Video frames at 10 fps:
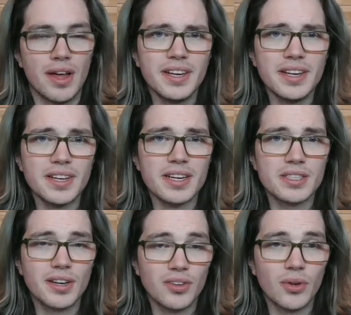It is
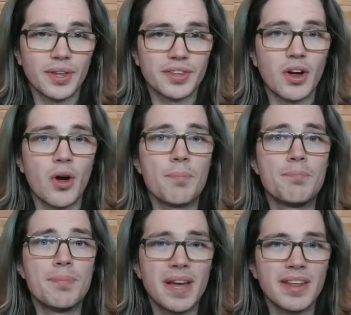actually so that there are
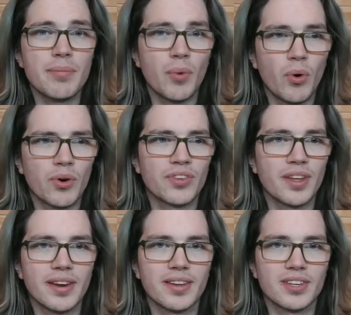many more
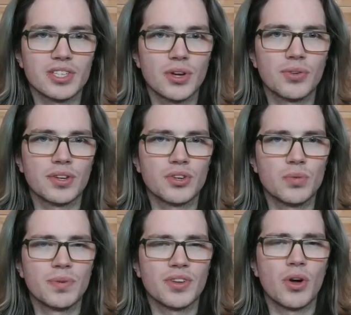studies that show that
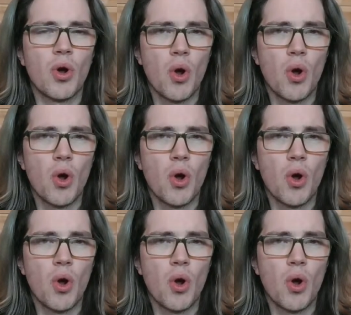humans are